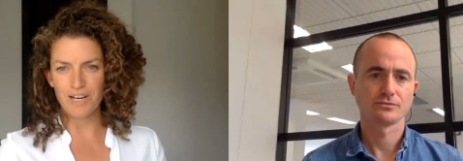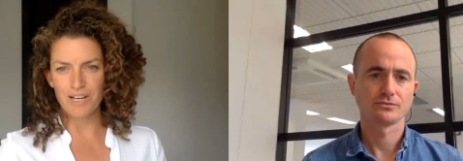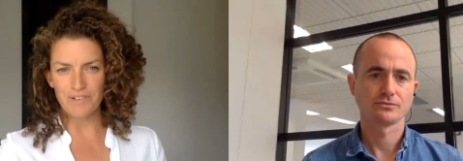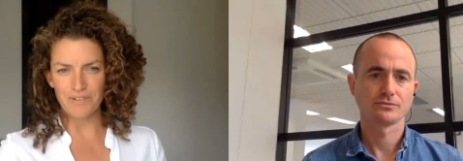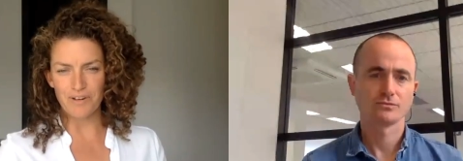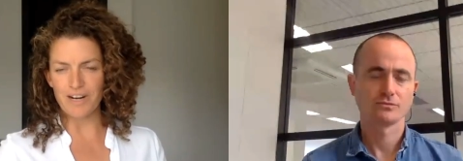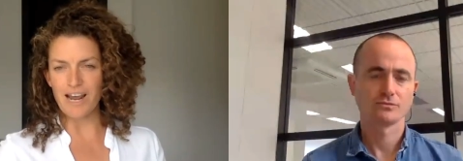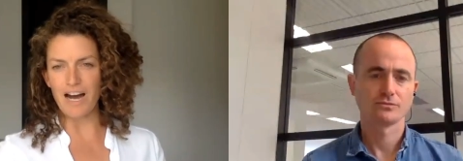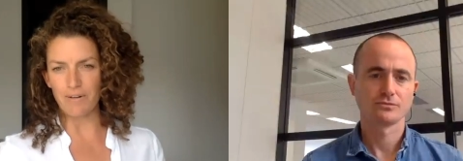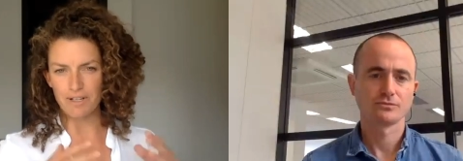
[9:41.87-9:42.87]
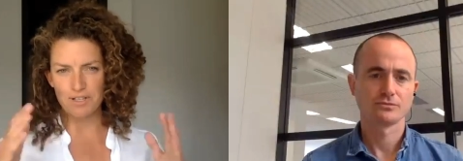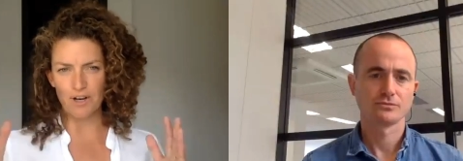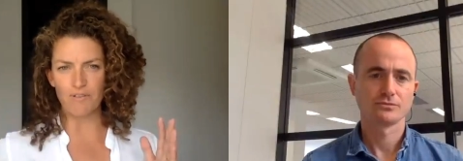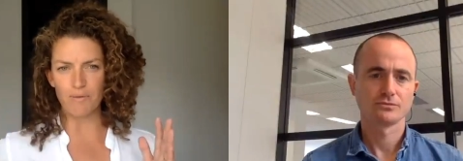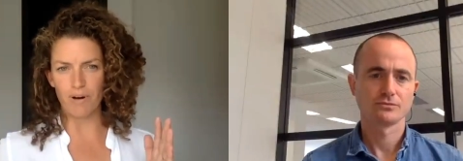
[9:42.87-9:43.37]
Speaker 1: if you've got an hour to solve a
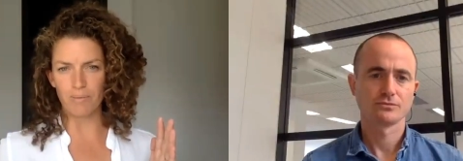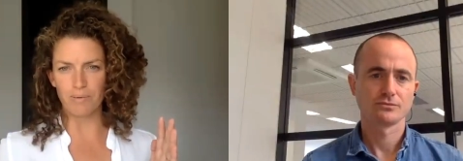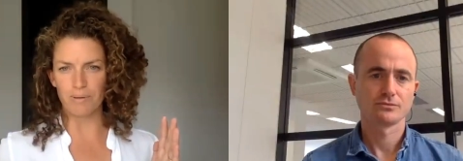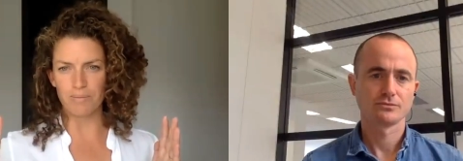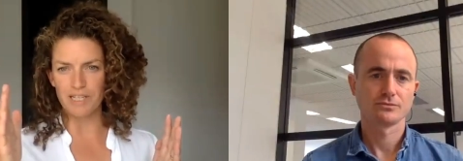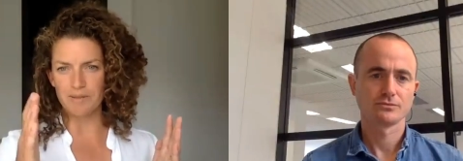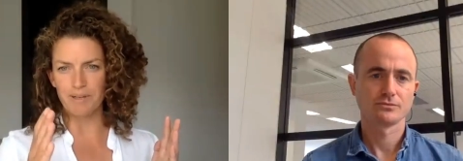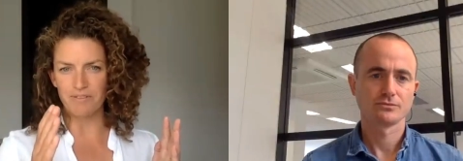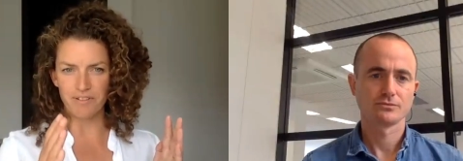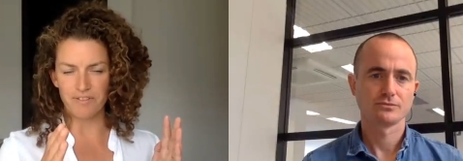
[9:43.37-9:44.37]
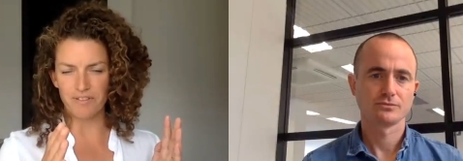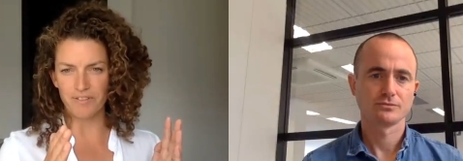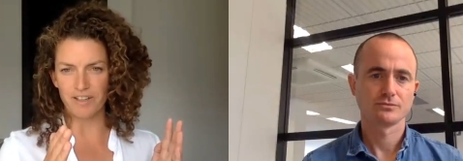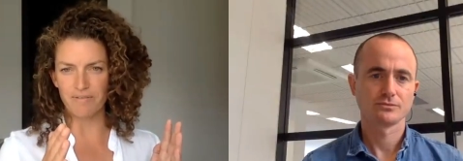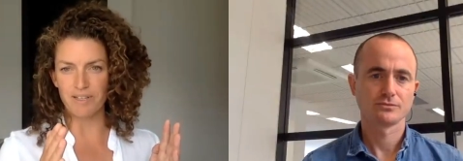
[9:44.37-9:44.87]
problem, he'd spend
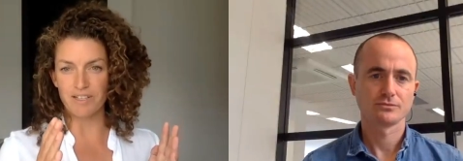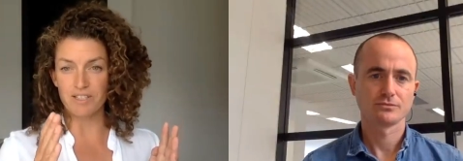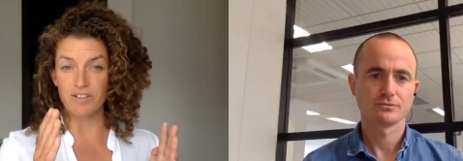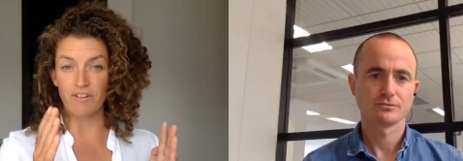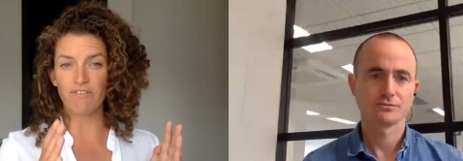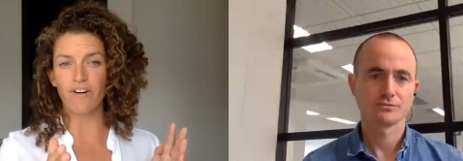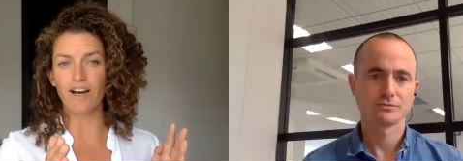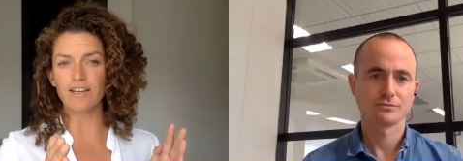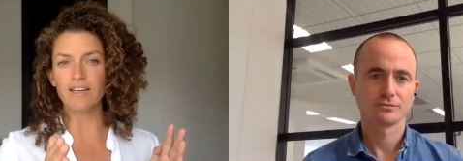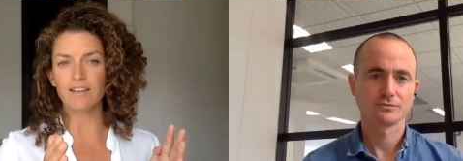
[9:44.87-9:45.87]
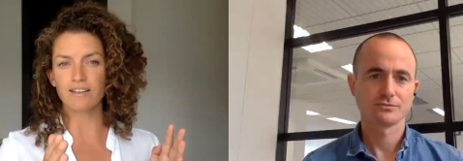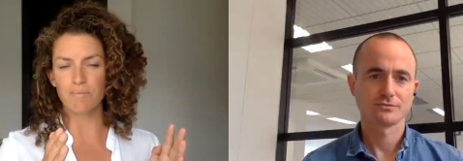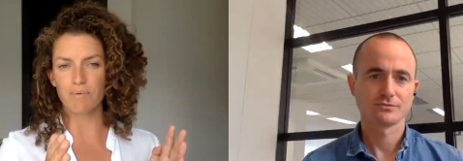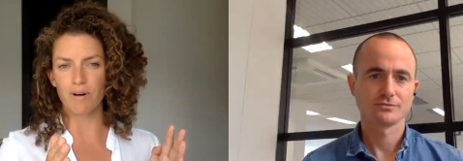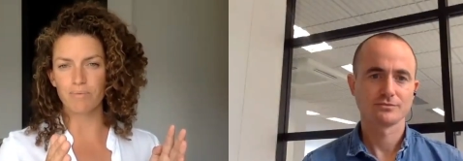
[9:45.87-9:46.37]
55 minutes defining the
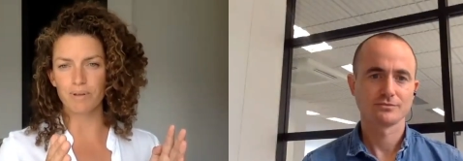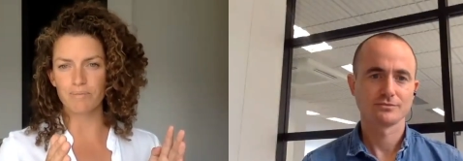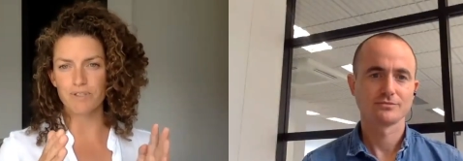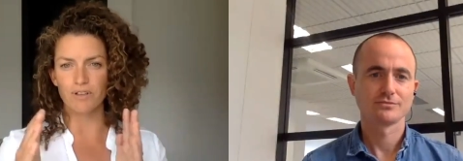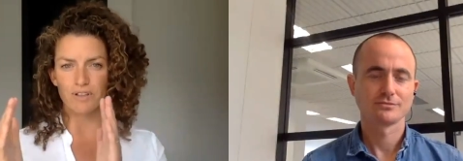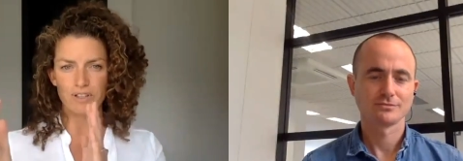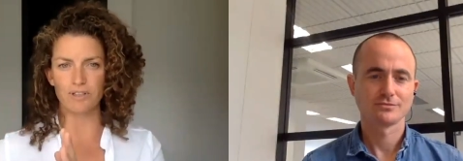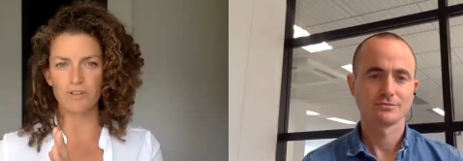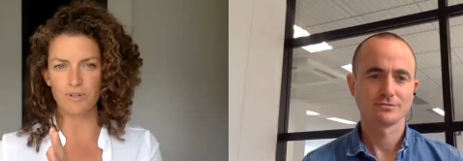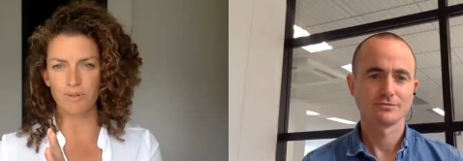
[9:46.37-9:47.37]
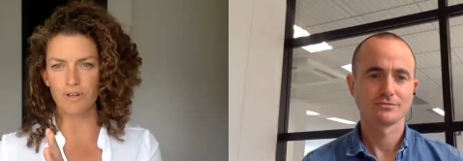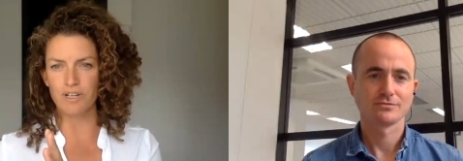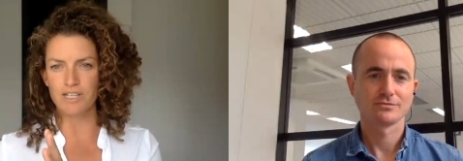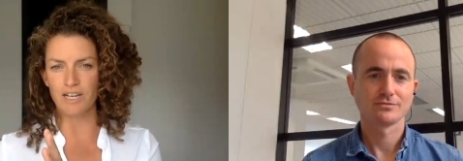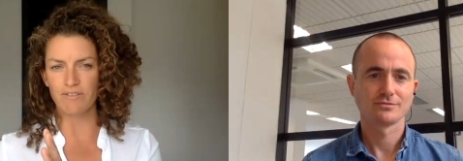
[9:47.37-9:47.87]
problem. So the solution would only
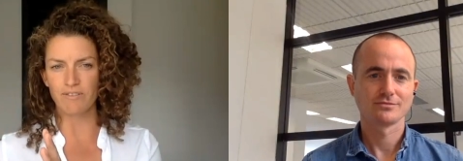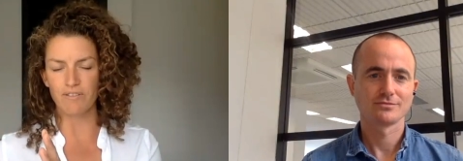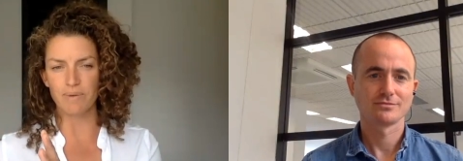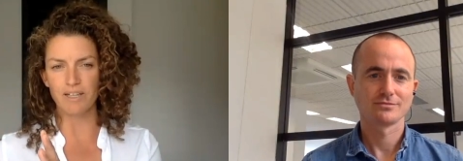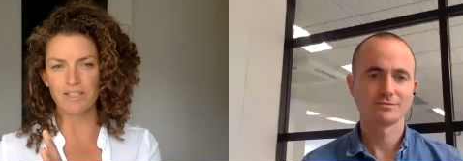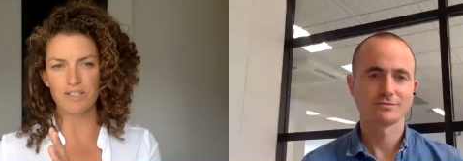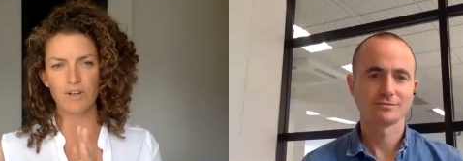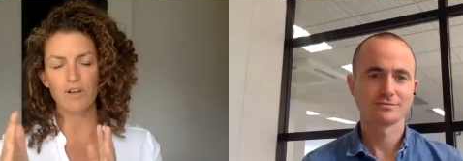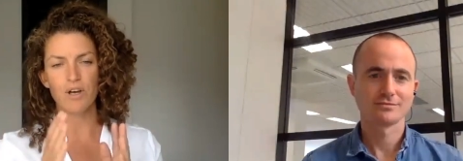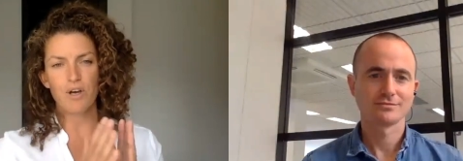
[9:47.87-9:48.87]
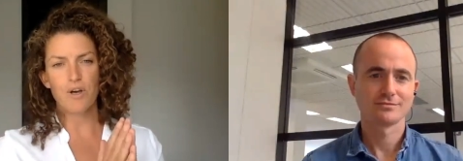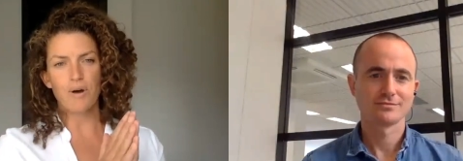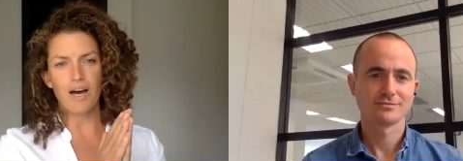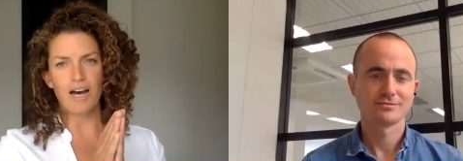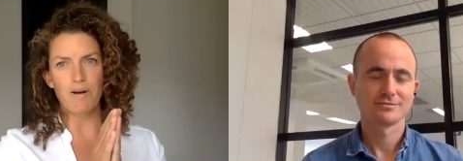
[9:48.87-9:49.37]
take five minutes. So
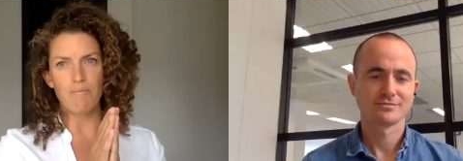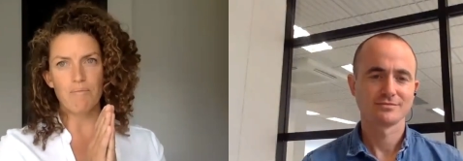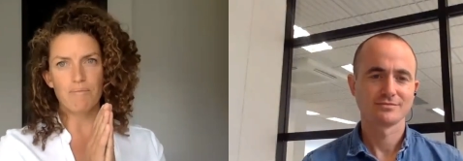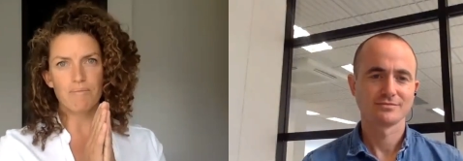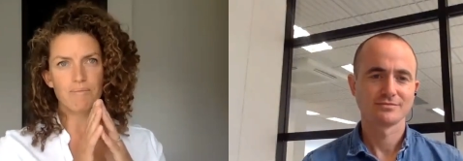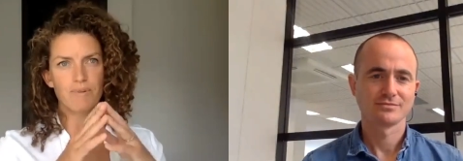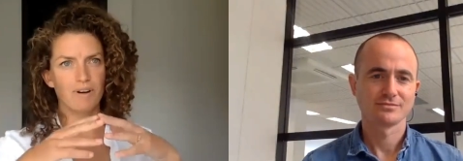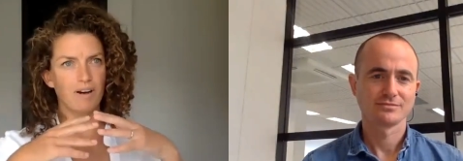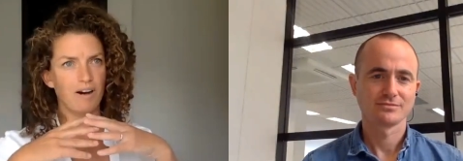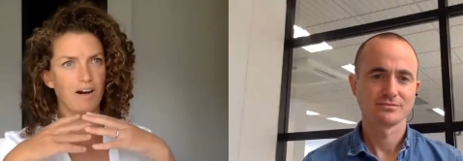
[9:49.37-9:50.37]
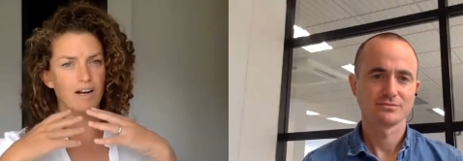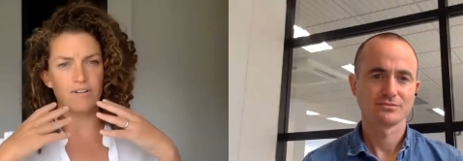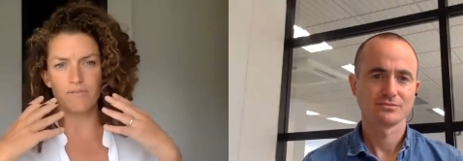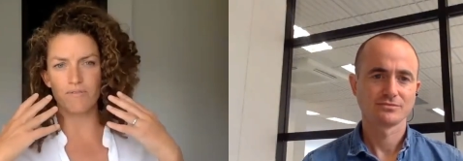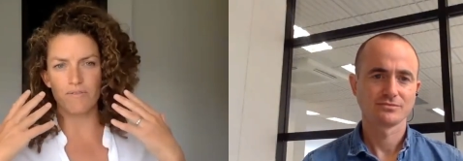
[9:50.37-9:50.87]
um, I